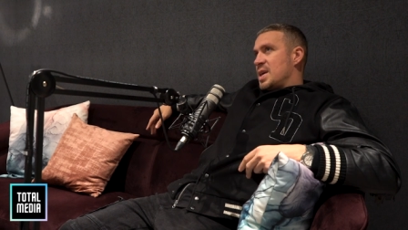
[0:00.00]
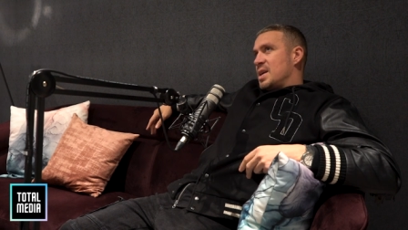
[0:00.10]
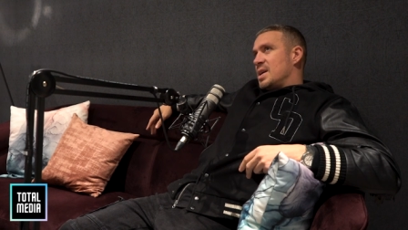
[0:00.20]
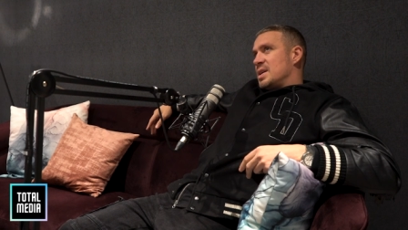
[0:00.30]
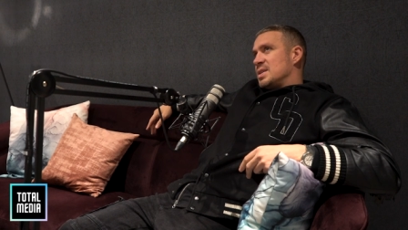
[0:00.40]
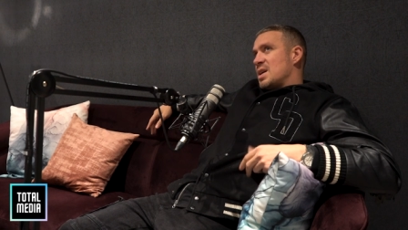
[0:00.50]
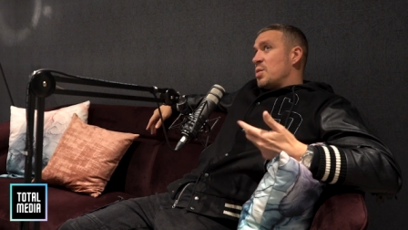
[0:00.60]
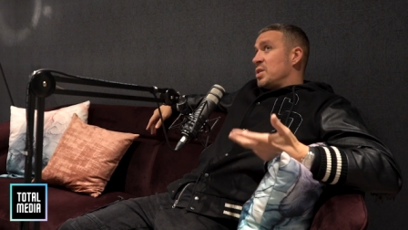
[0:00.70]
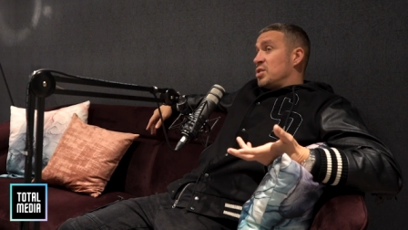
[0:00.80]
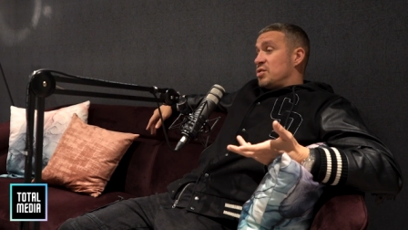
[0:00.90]
Okay. So I
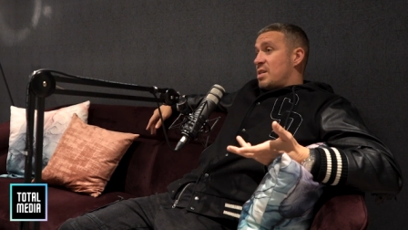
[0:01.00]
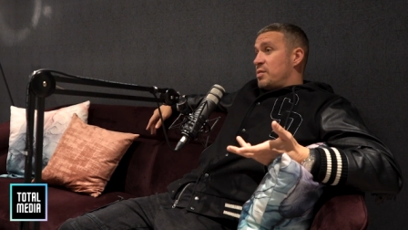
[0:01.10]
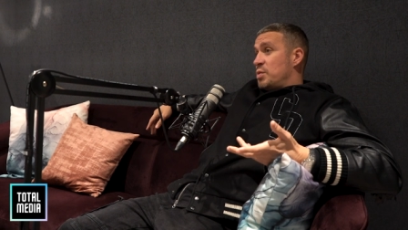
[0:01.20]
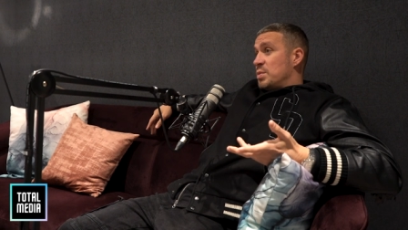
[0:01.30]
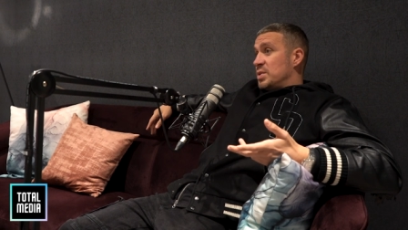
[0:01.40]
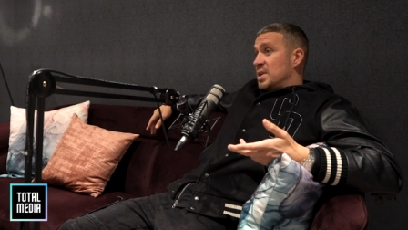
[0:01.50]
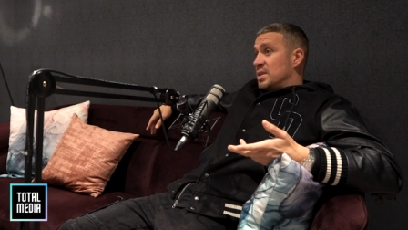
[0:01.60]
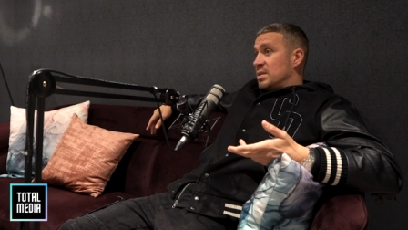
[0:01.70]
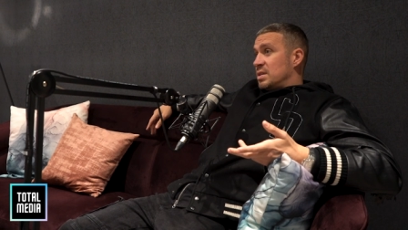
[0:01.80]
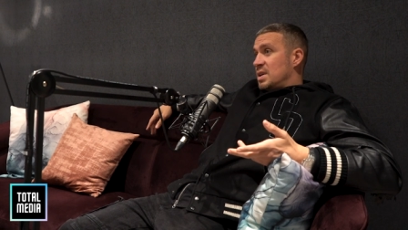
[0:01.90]
went on a trial for
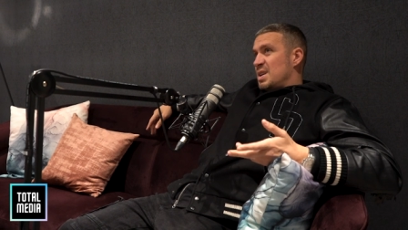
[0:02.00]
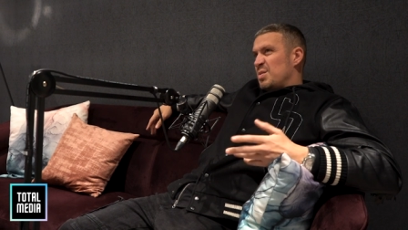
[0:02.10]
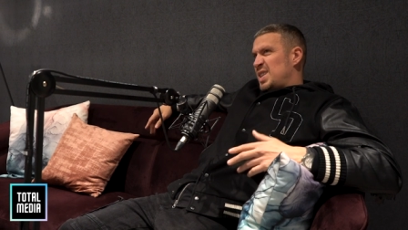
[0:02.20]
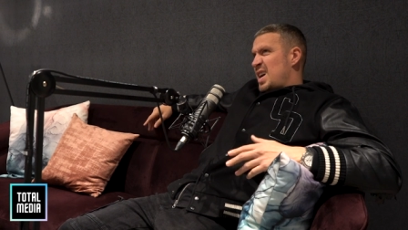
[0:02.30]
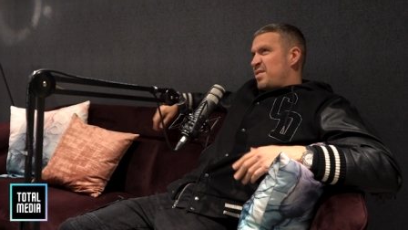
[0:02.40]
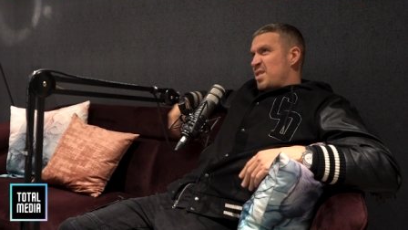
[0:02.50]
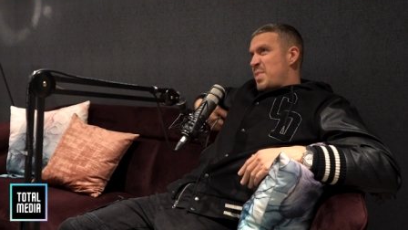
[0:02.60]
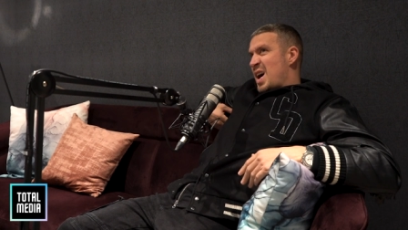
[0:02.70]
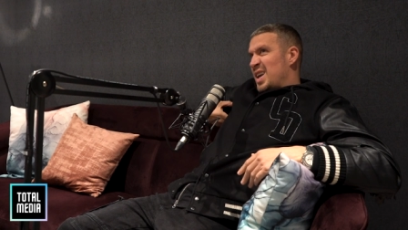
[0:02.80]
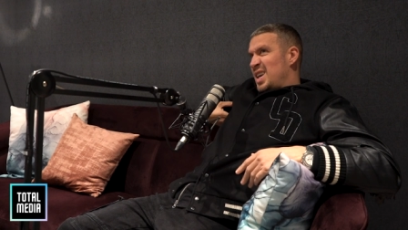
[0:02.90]
Wimbledon, was there for
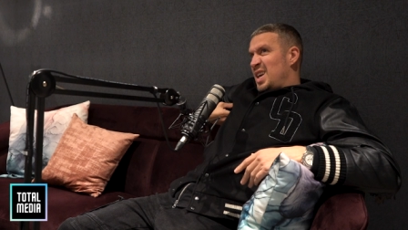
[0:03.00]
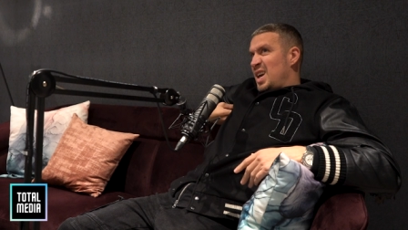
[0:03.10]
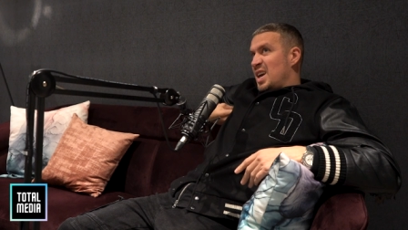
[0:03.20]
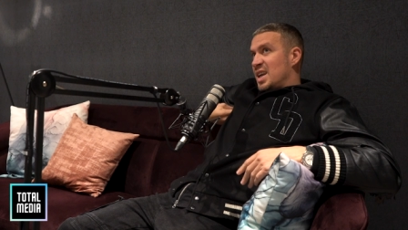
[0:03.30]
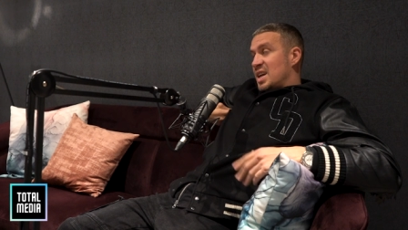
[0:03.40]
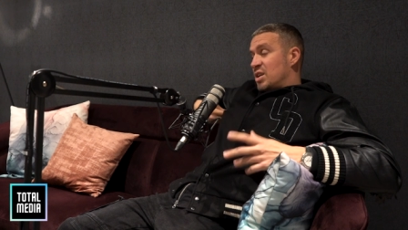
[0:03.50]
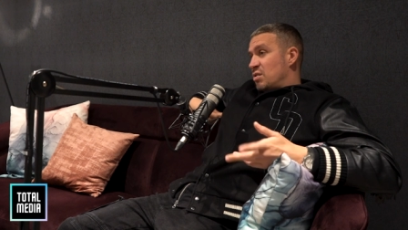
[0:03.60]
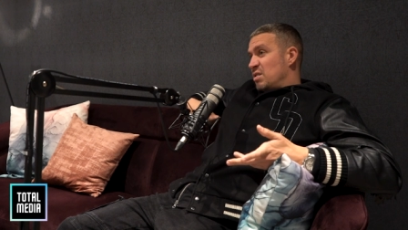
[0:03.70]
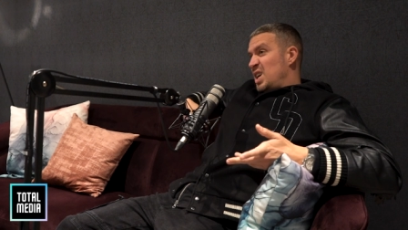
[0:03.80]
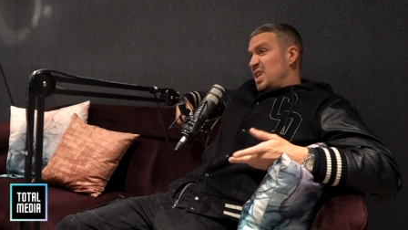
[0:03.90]
about a year, then
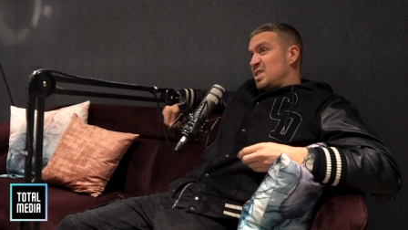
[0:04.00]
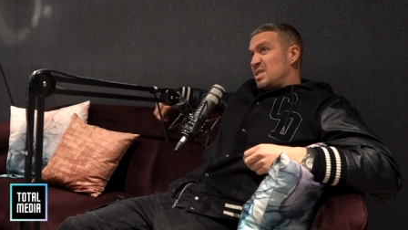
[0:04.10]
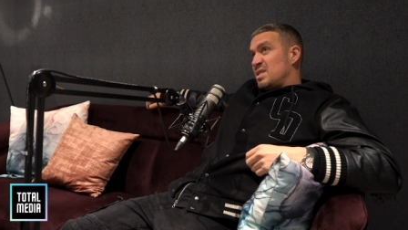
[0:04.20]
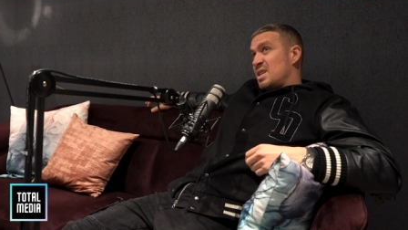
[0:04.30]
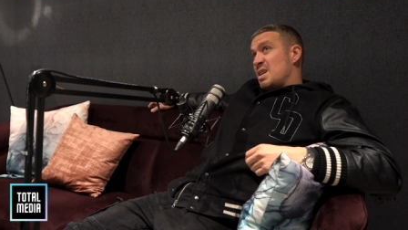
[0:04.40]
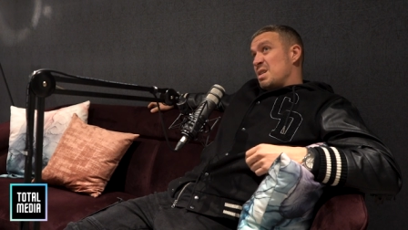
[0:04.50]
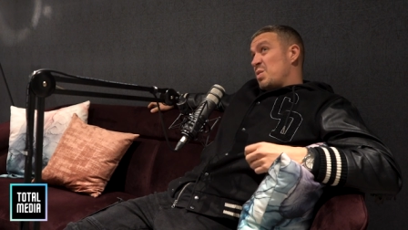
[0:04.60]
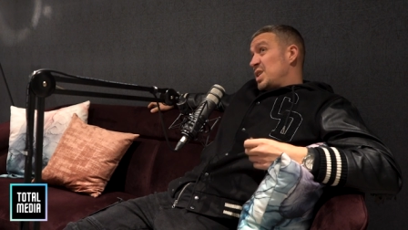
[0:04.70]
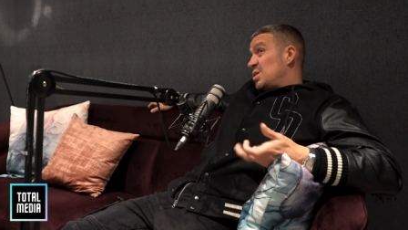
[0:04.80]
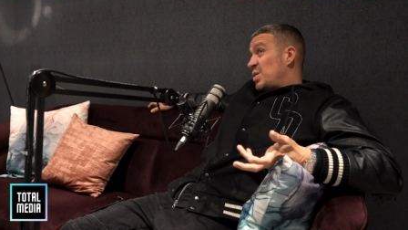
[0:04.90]
got released,
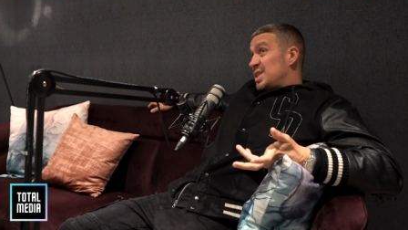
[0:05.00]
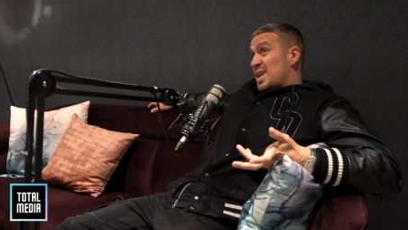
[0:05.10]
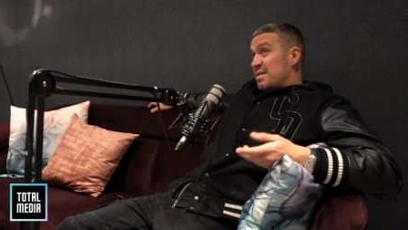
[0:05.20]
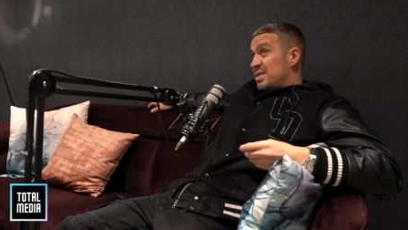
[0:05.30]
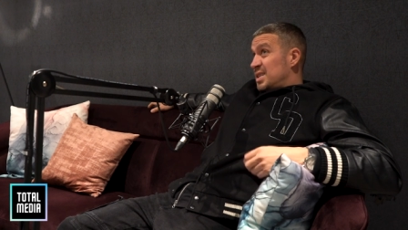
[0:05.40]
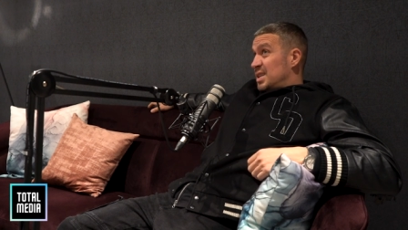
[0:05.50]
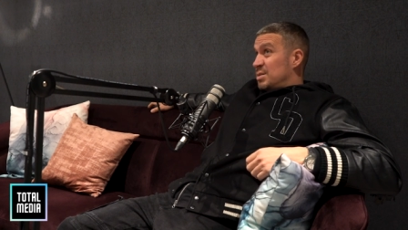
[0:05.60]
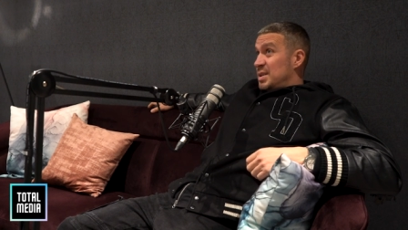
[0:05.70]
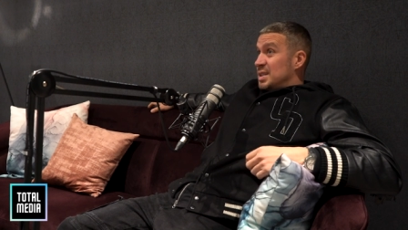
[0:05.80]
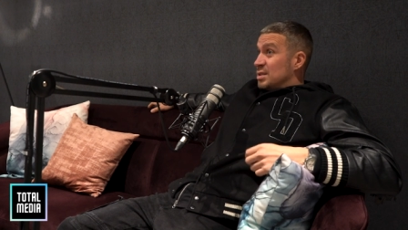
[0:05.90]
went to West Ham for
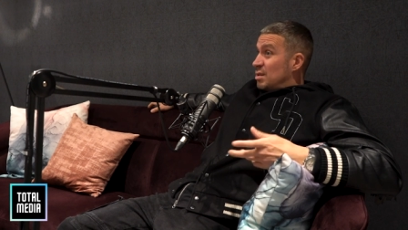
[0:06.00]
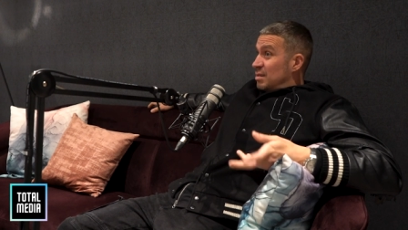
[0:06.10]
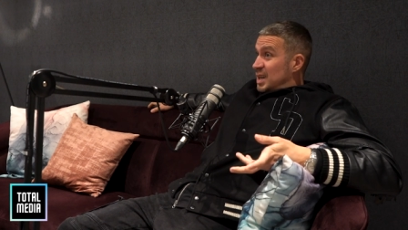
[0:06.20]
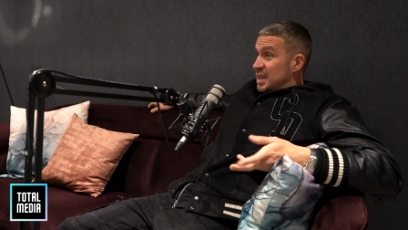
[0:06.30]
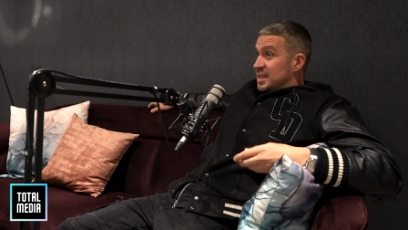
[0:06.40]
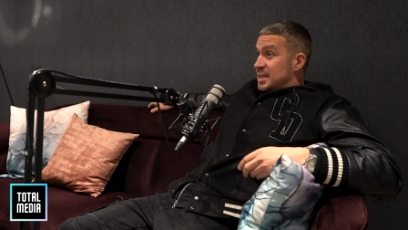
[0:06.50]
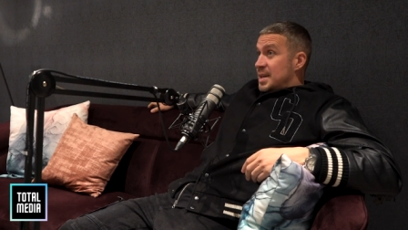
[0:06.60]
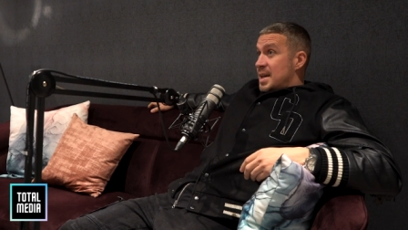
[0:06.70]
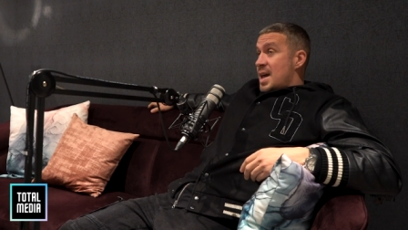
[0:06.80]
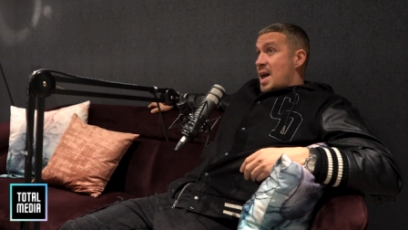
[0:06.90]
six weeks, got released,
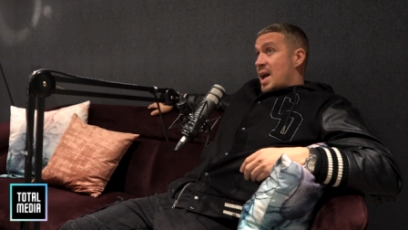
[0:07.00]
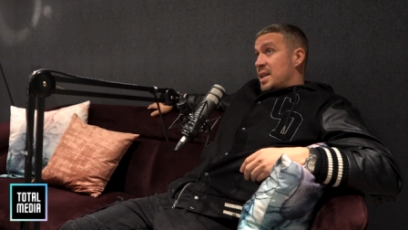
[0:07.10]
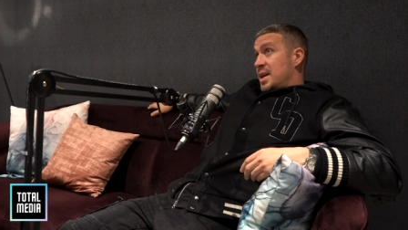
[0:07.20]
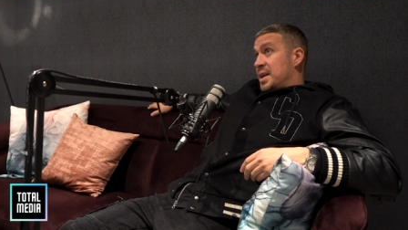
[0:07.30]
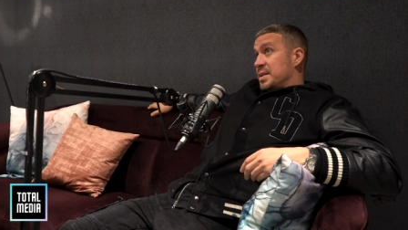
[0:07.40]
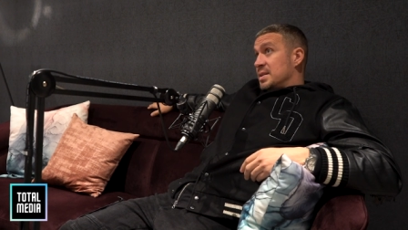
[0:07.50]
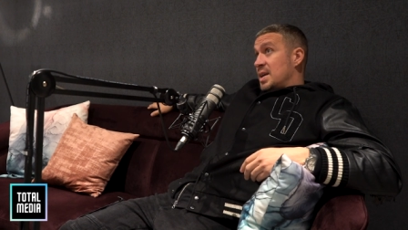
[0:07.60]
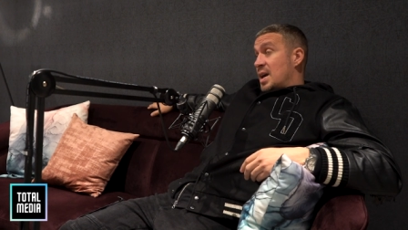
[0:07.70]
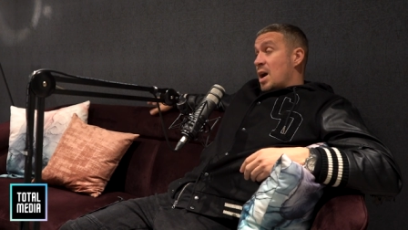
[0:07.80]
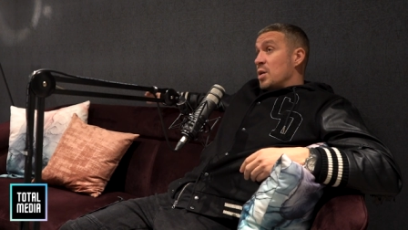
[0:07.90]
and then
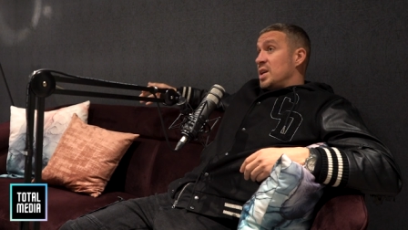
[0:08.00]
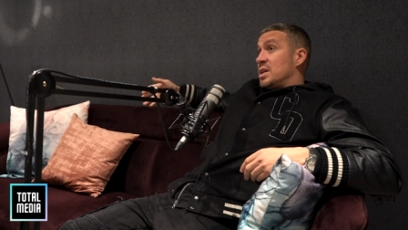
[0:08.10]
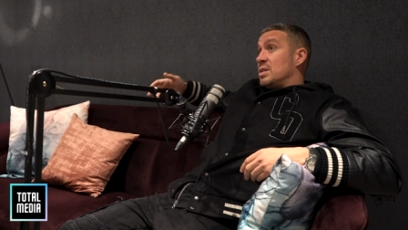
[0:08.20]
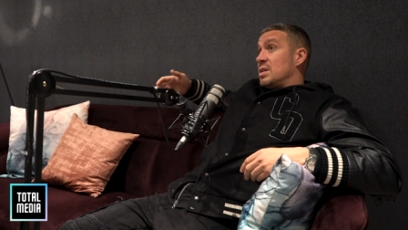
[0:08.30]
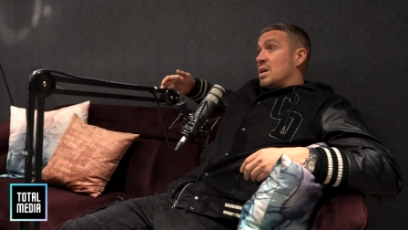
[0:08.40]
only